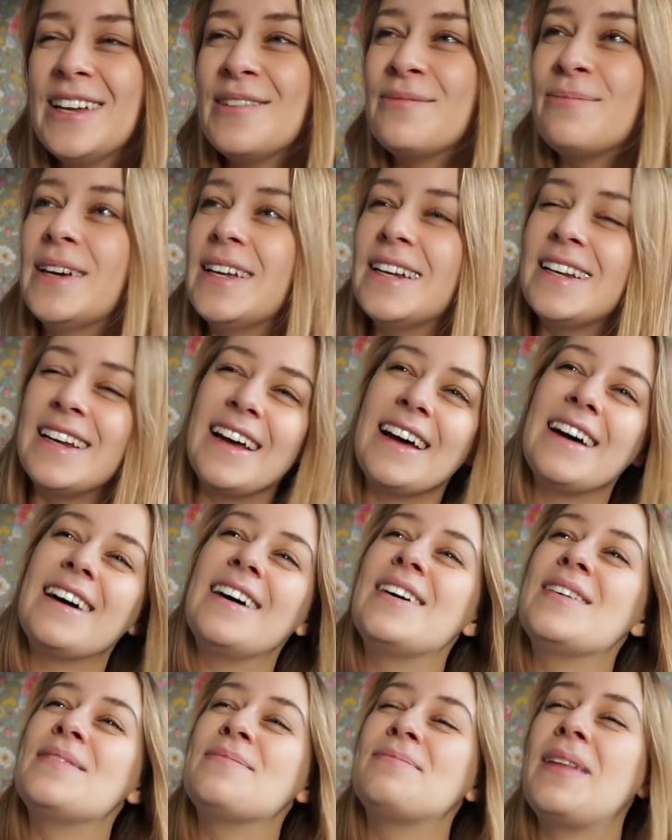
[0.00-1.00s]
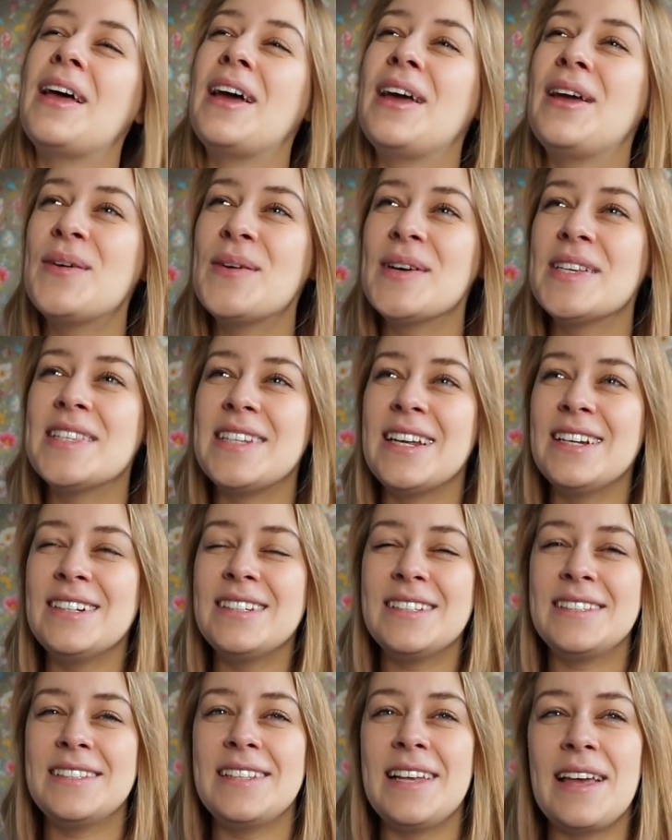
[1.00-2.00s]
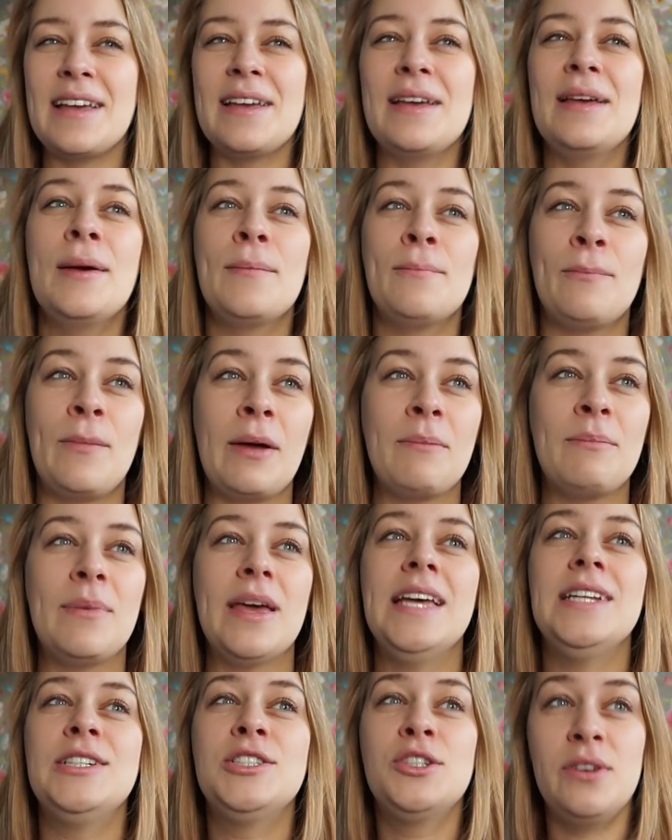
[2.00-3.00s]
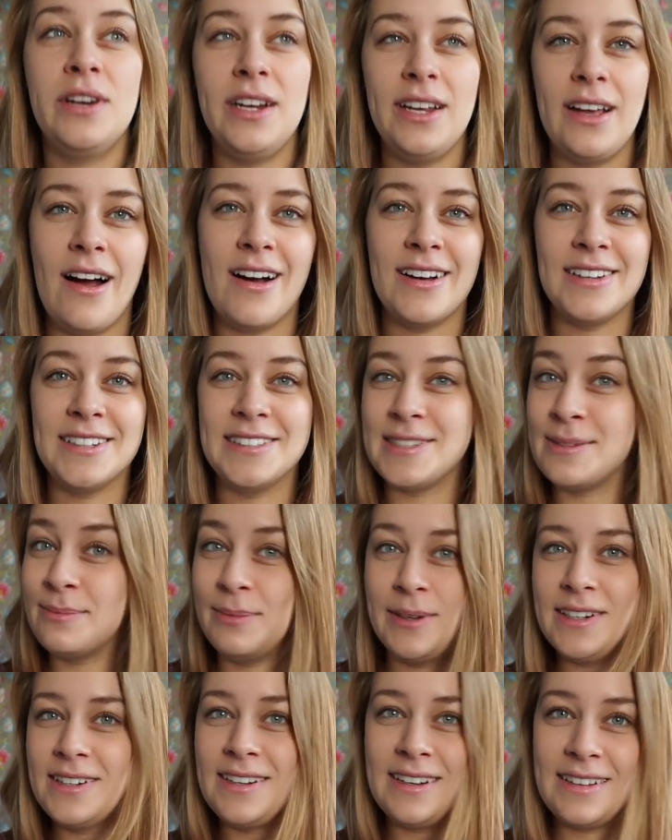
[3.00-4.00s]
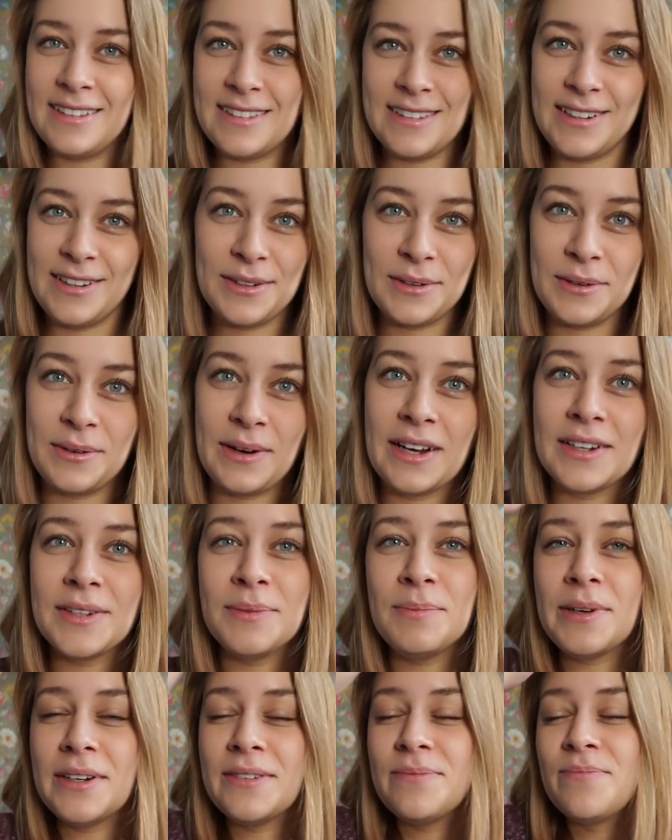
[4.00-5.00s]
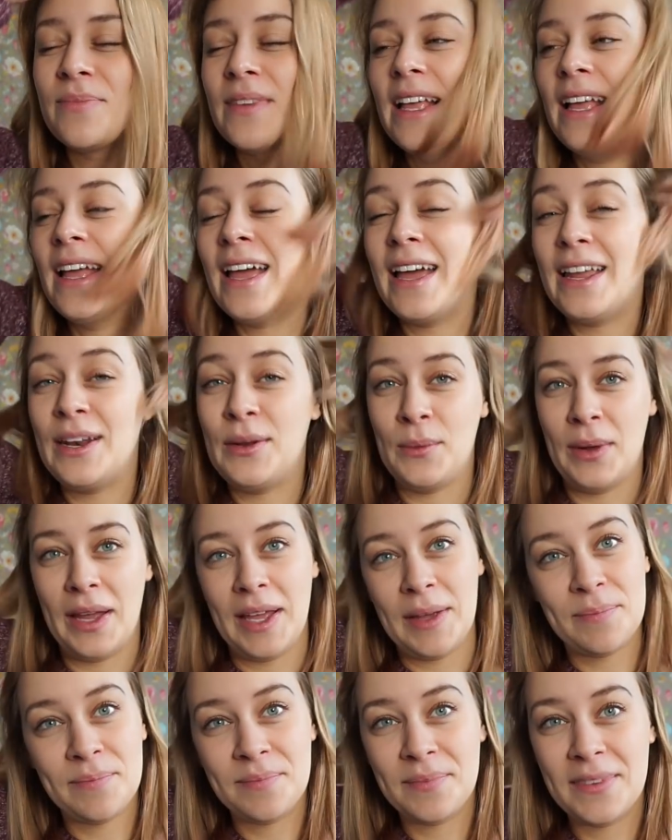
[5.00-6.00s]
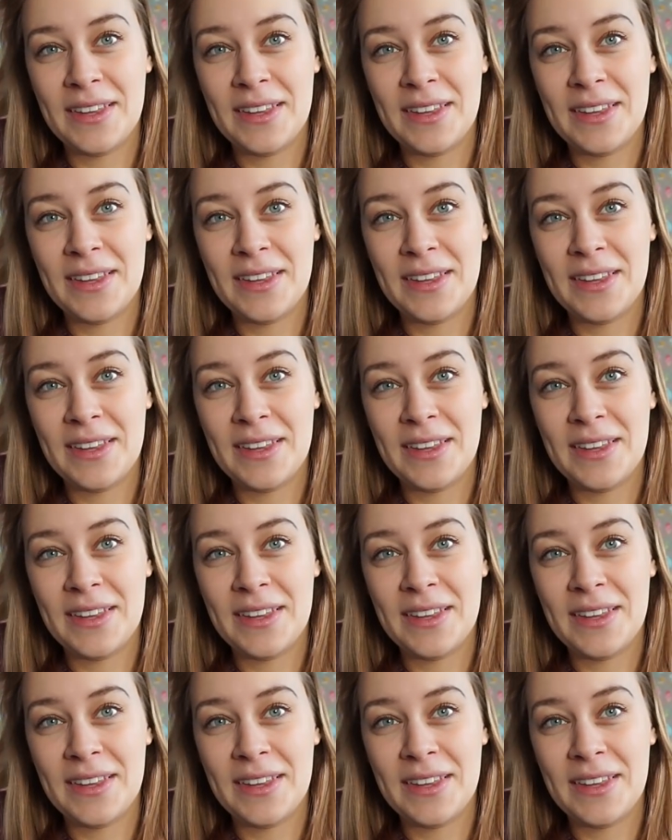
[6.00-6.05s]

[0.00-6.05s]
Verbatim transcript: But I always tend to say my Patreons, but that's not correct. But anyway,